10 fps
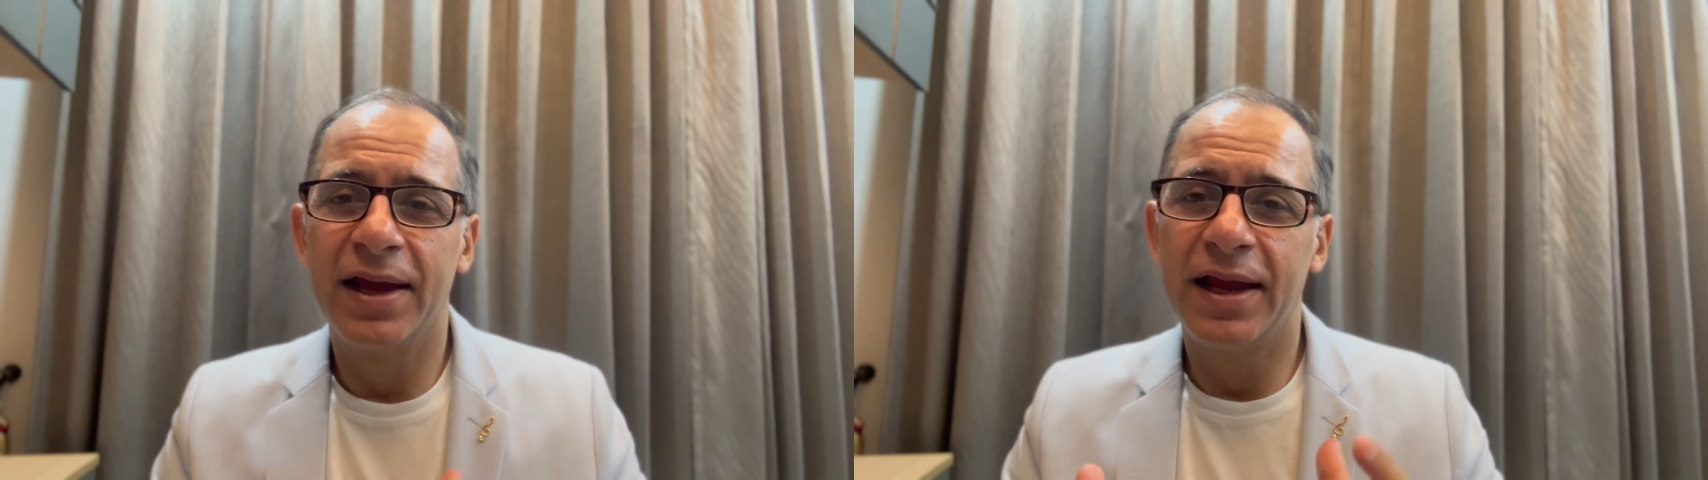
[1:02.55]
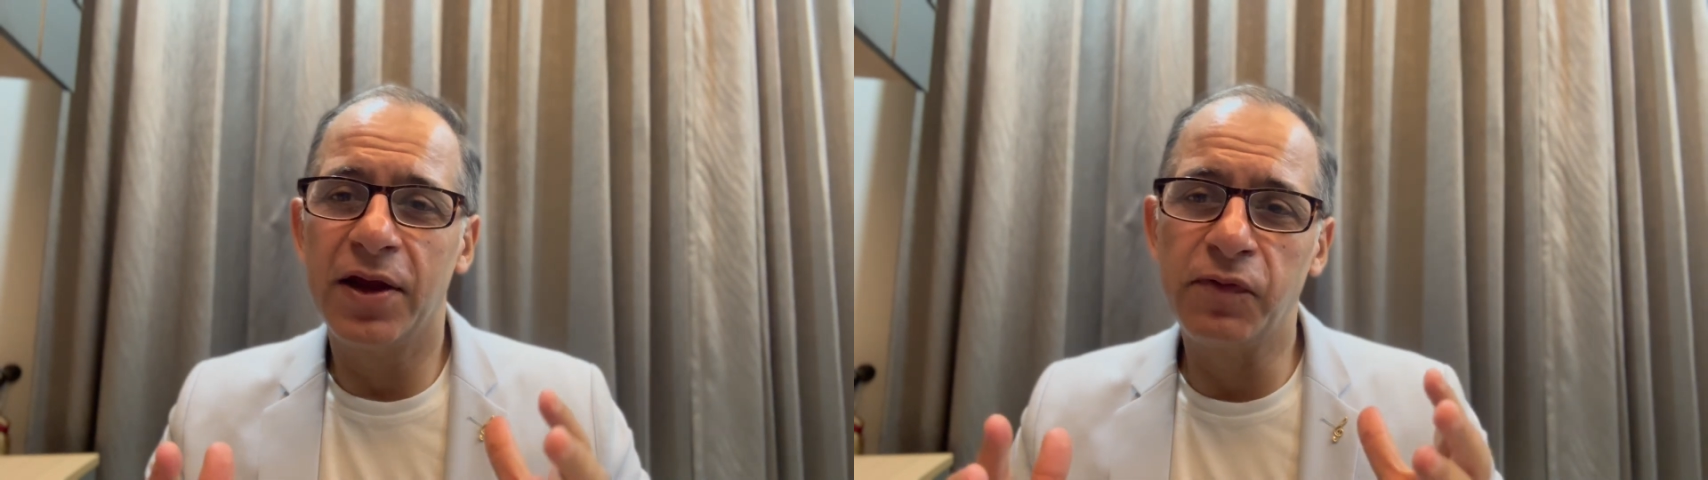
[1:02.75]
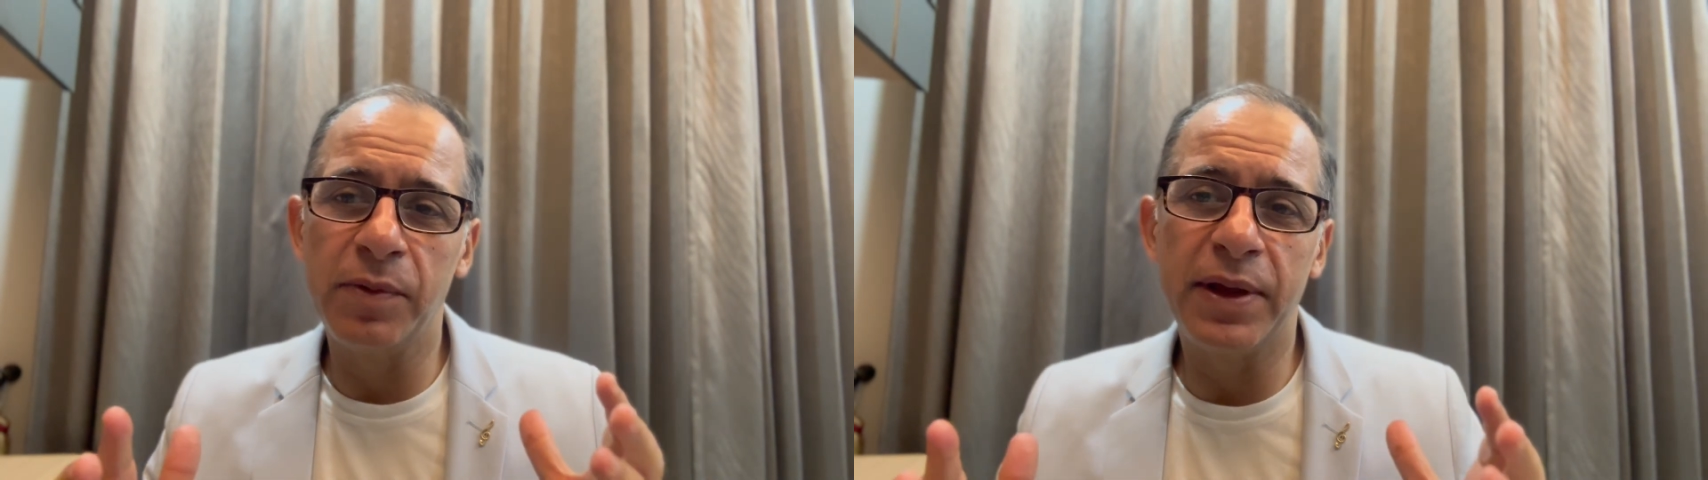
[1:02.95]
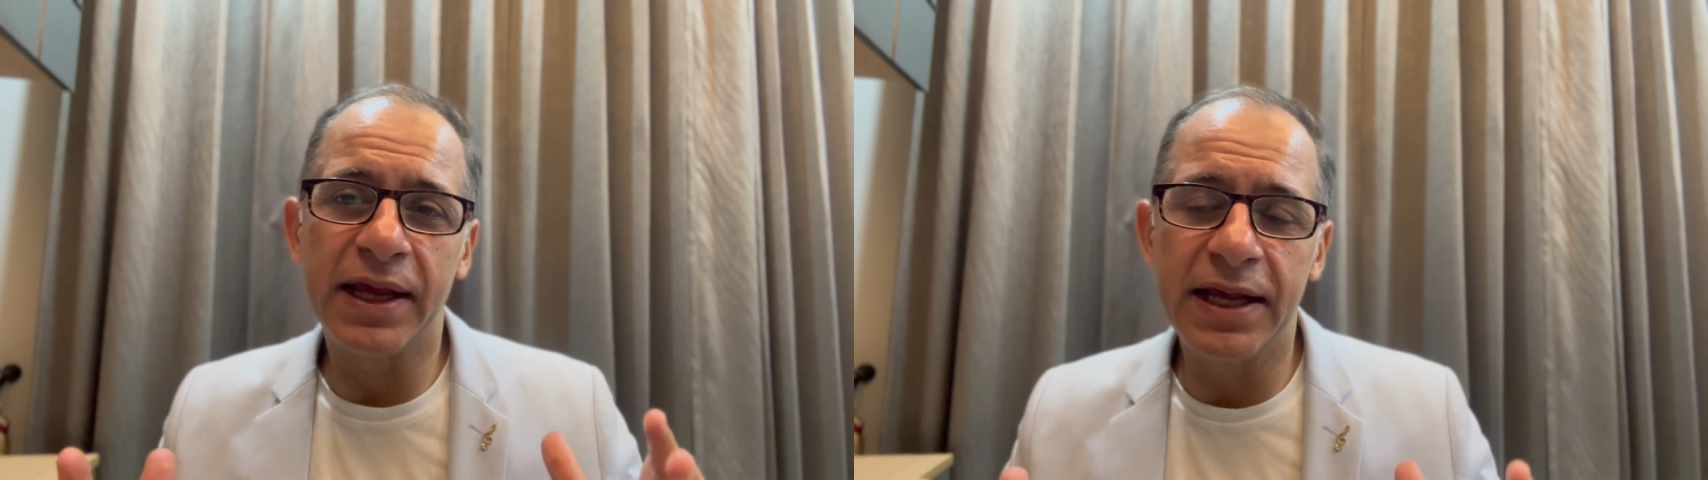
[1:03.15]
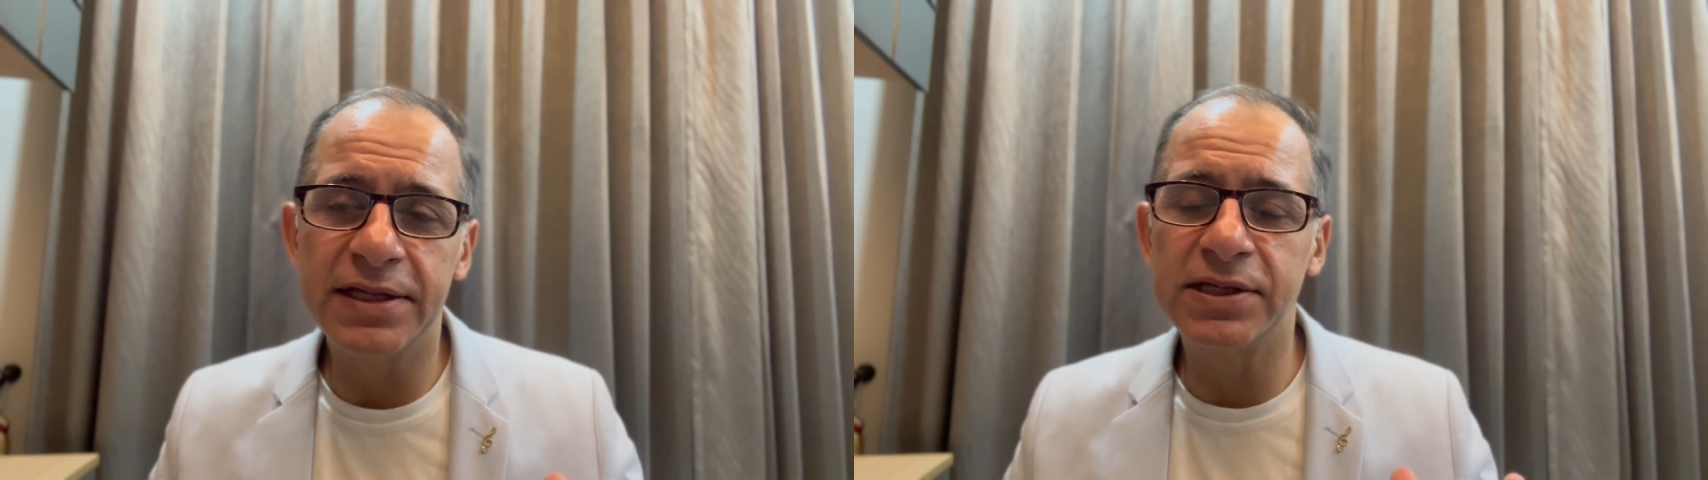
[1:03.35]
it will be
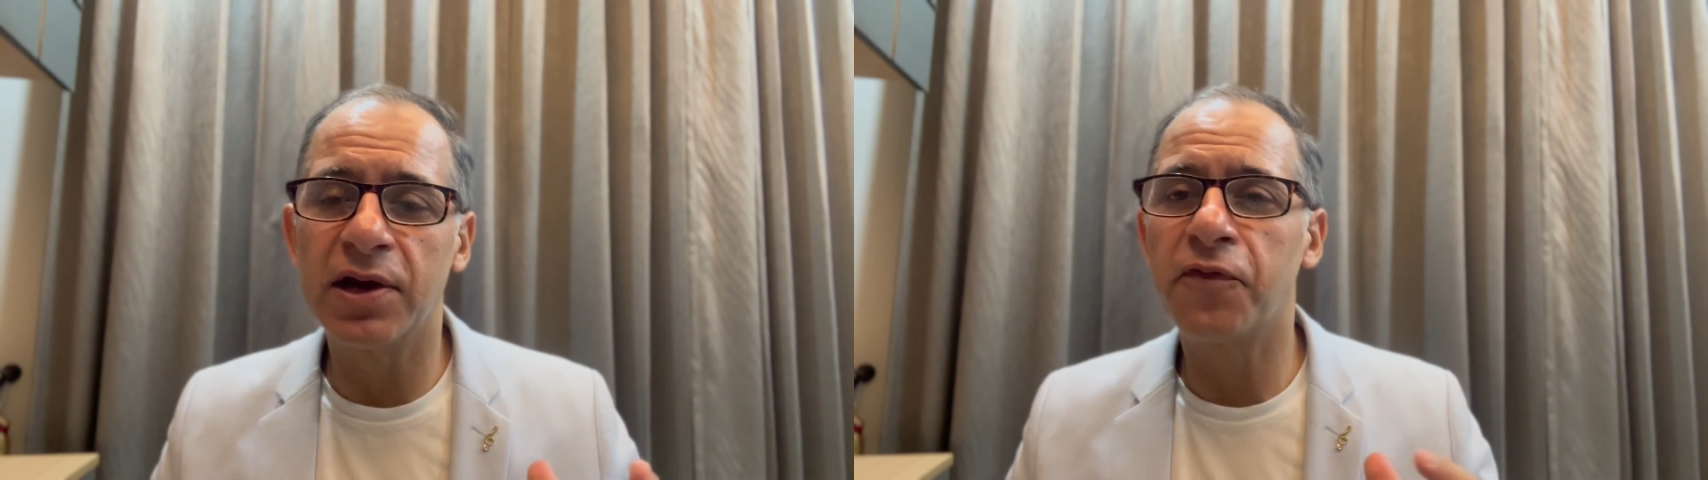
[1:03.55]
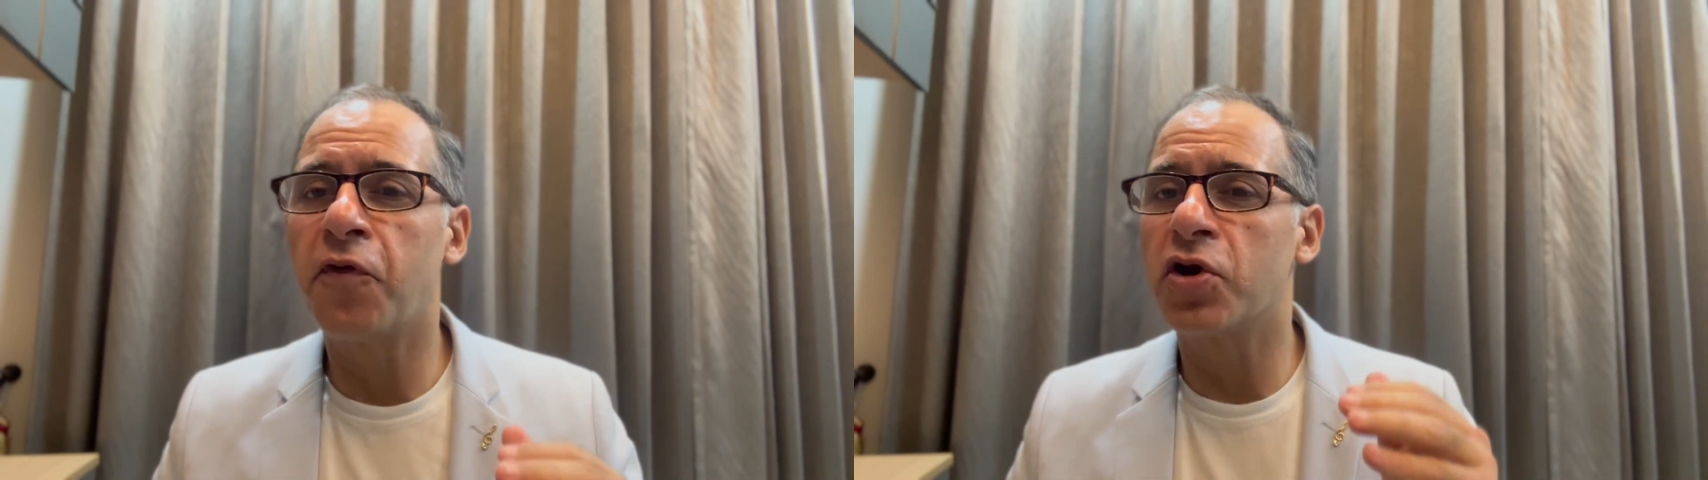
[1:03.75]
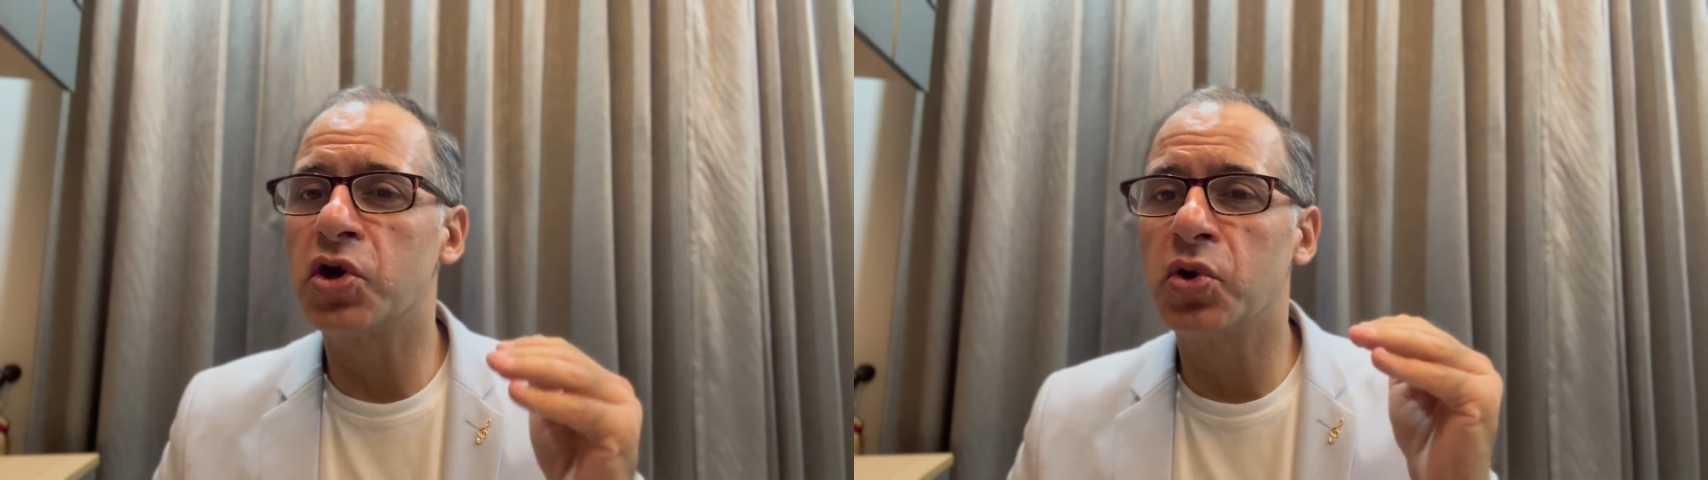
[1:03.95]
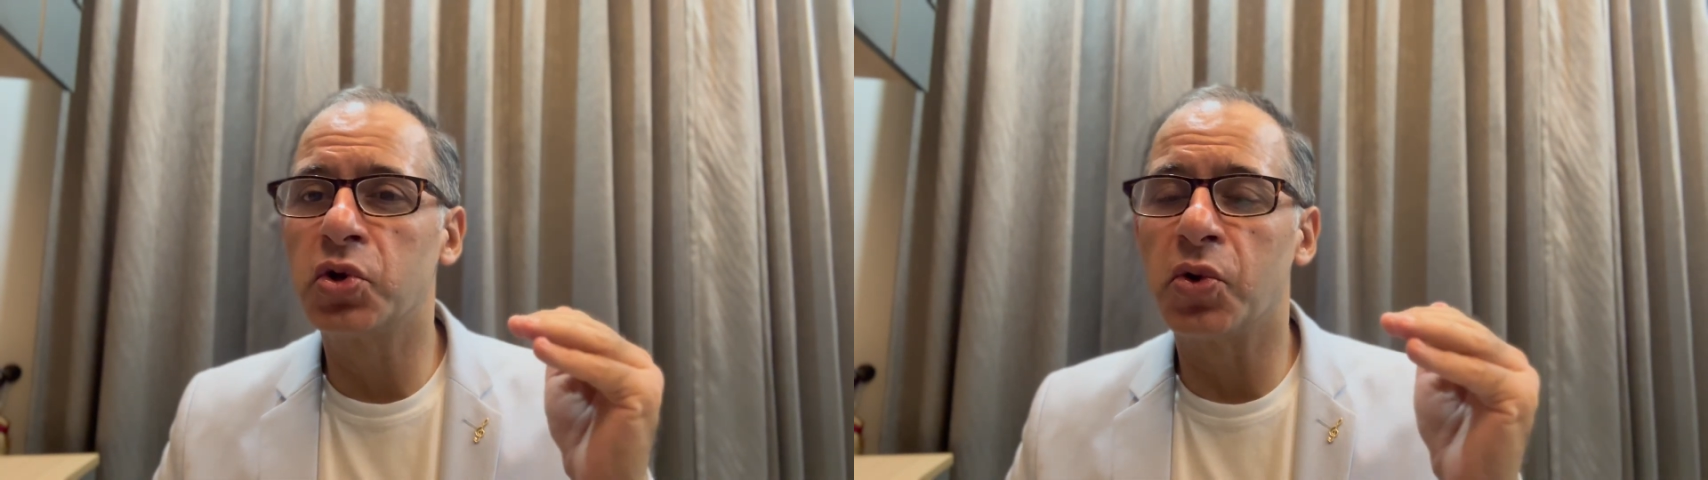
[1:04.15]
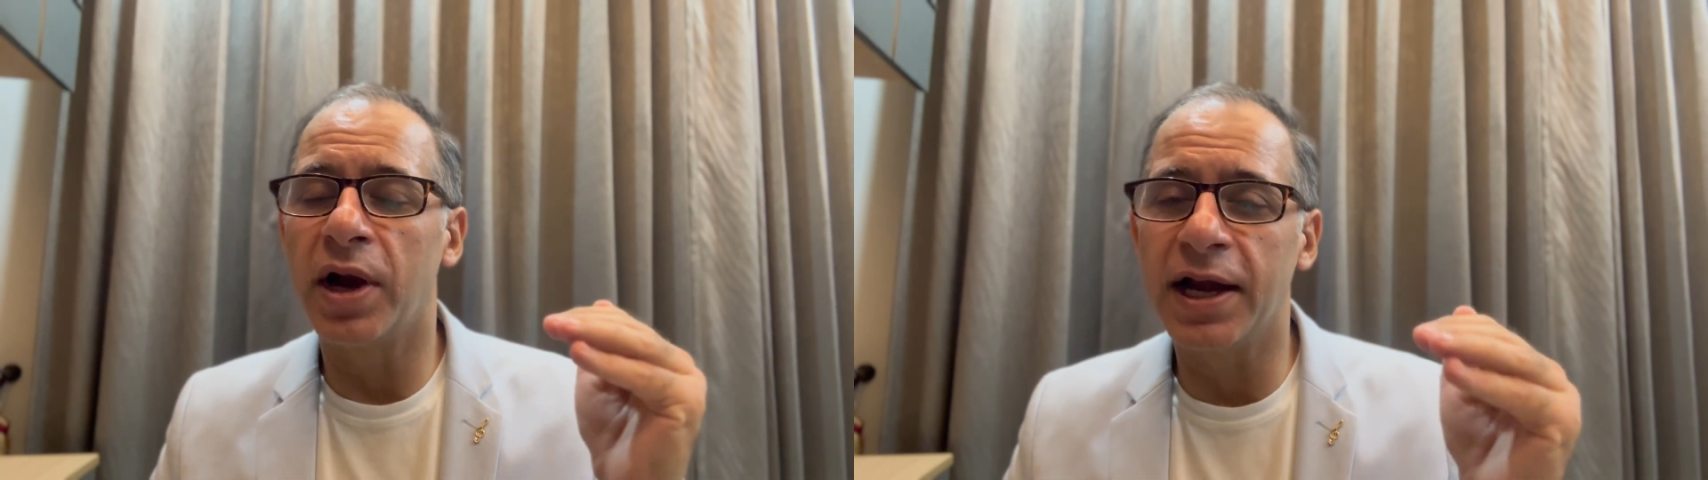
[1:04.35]
easier for you
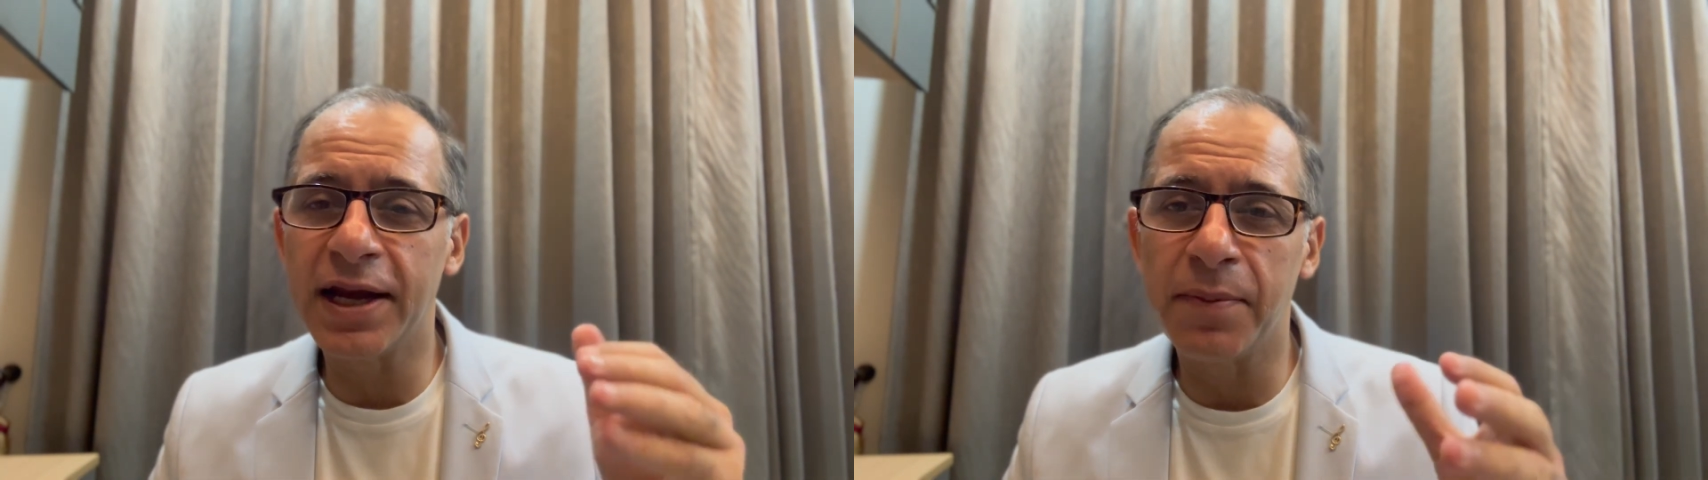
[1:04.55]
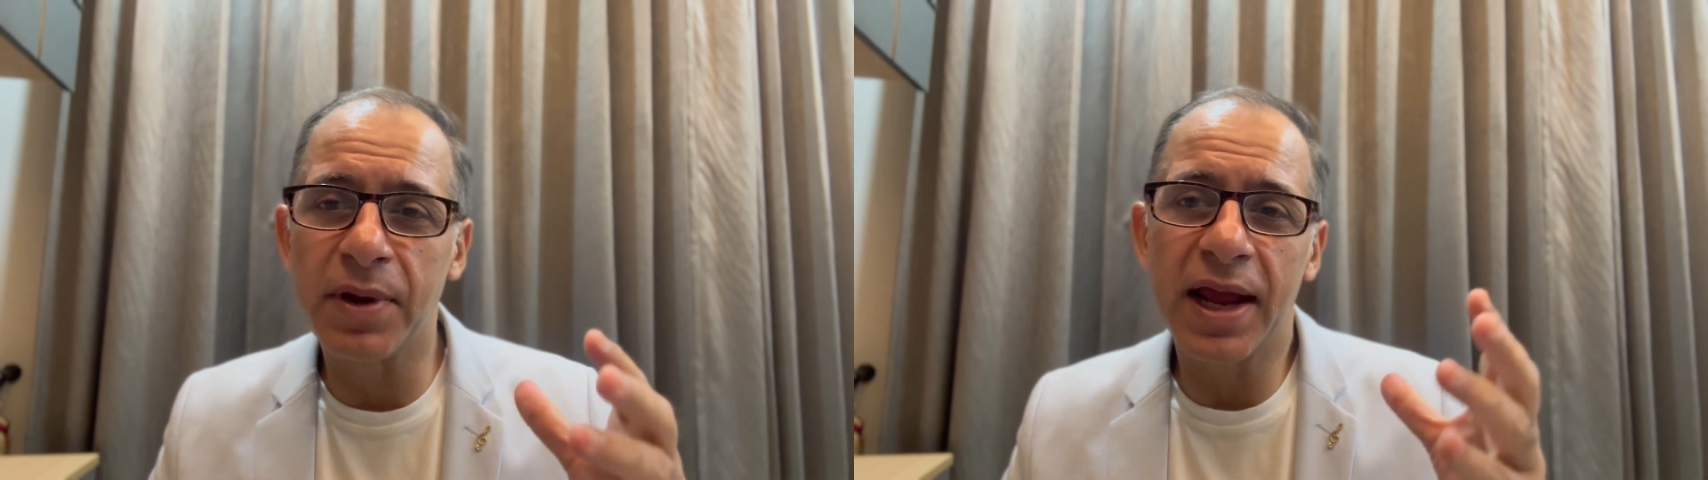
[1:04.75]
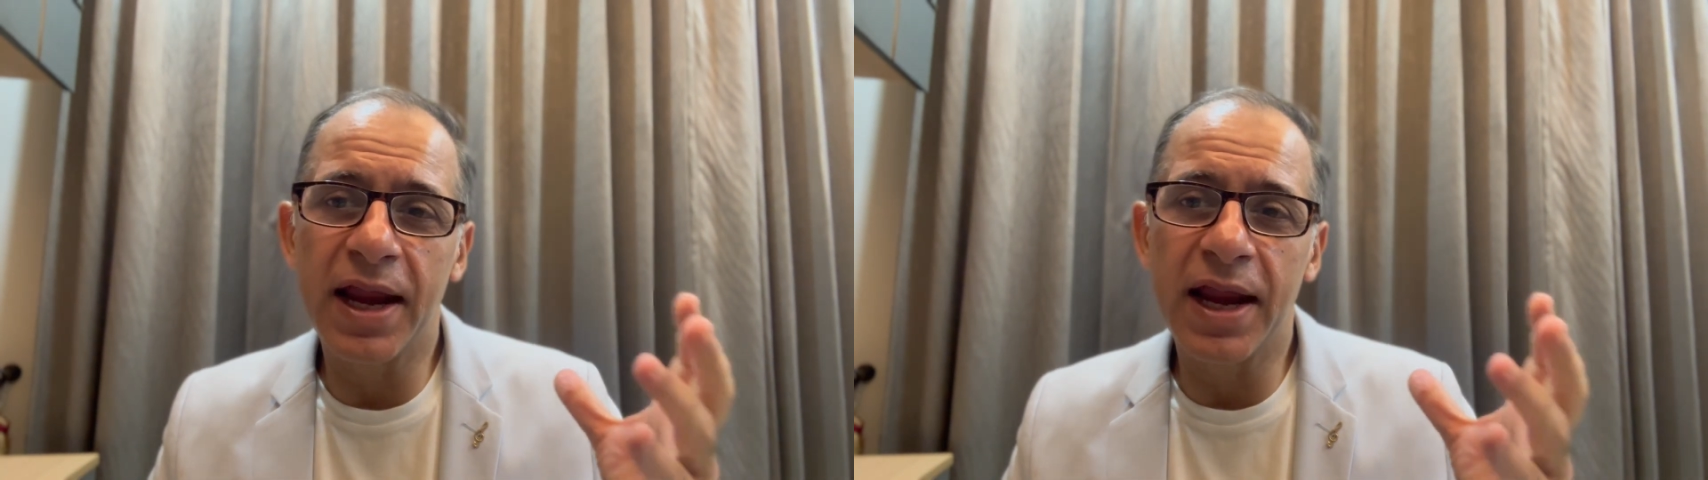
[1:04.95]
to attempt